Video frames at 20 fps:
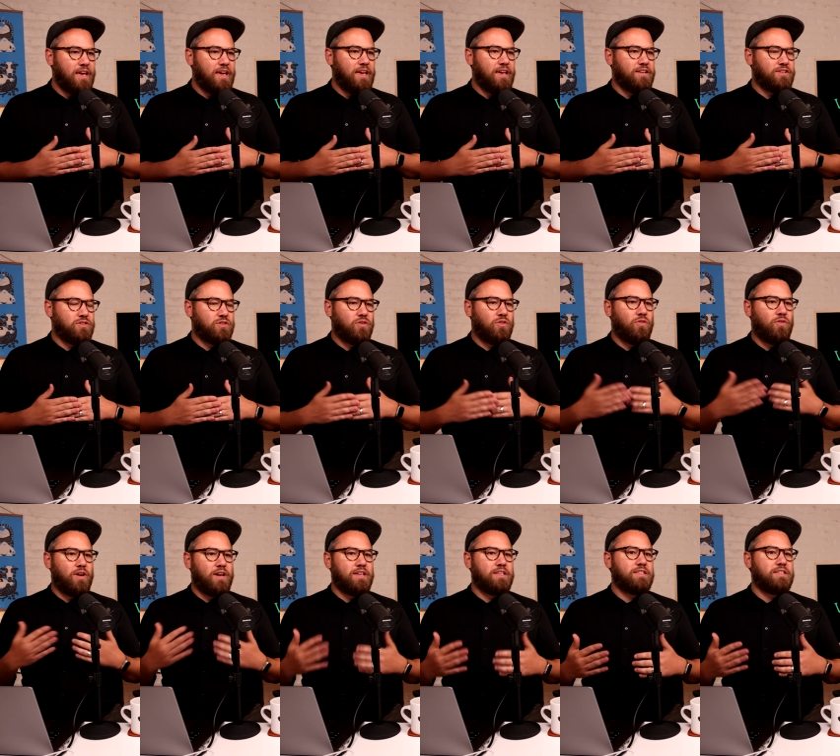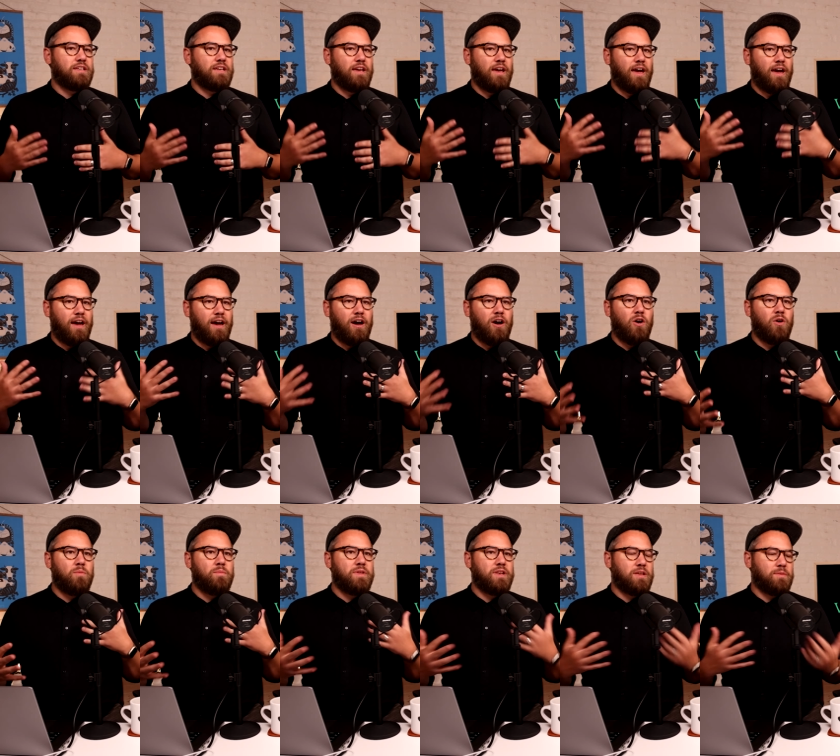It's crazy how
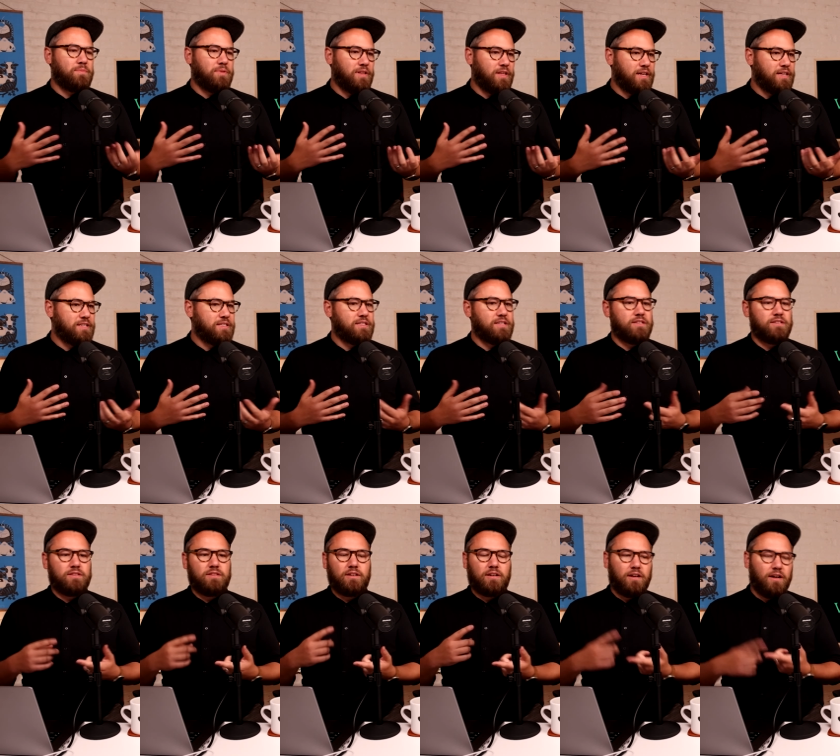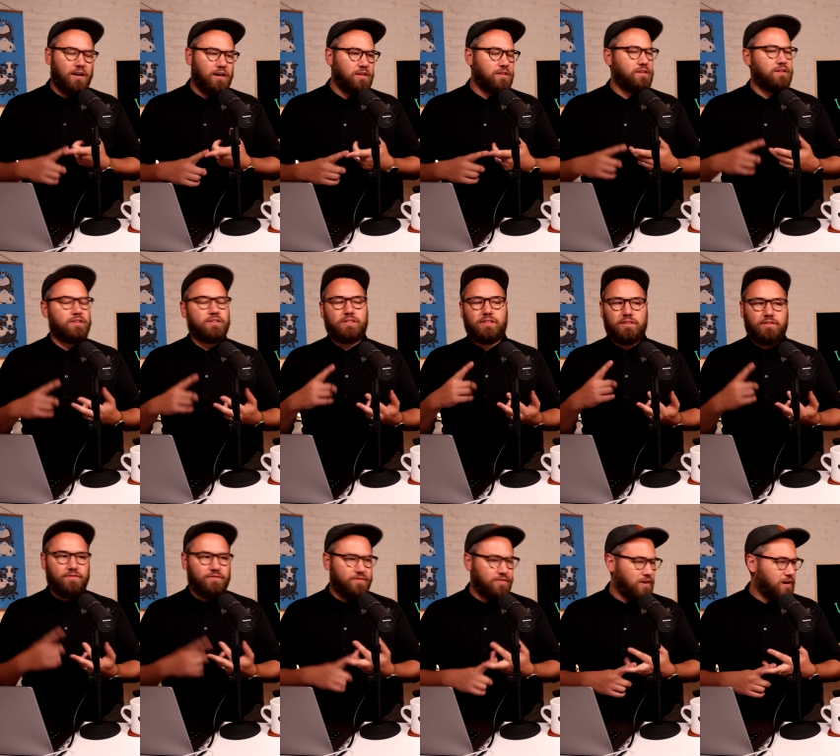many places the colors and the
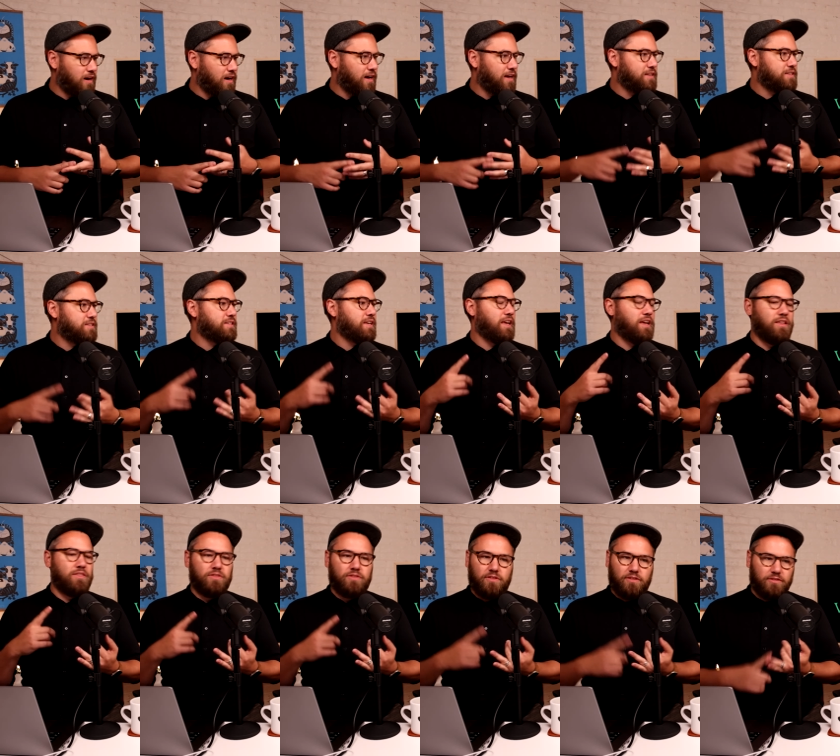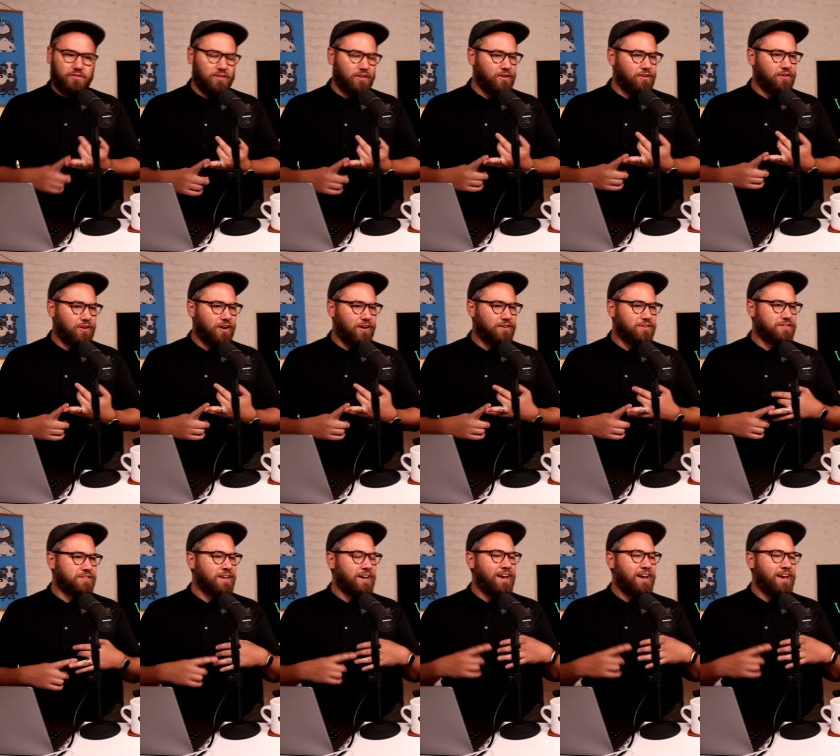fonts and the logos